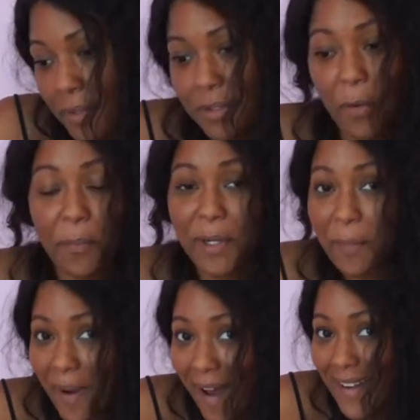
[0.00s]
don't put
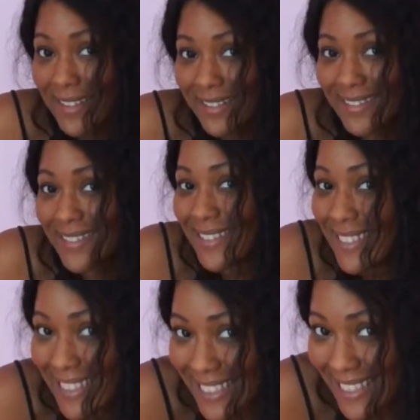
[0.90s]
a pot
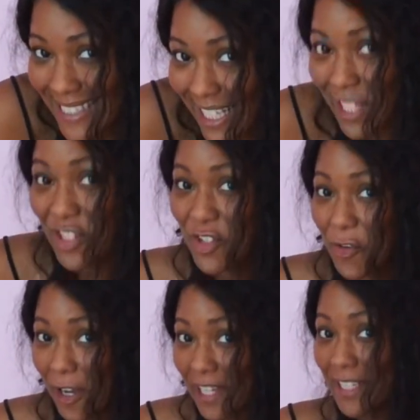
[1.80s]
in your
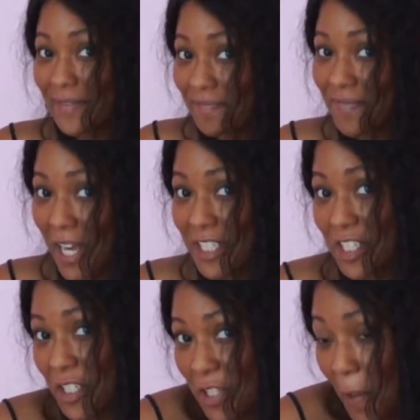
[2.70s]
toilet. That's just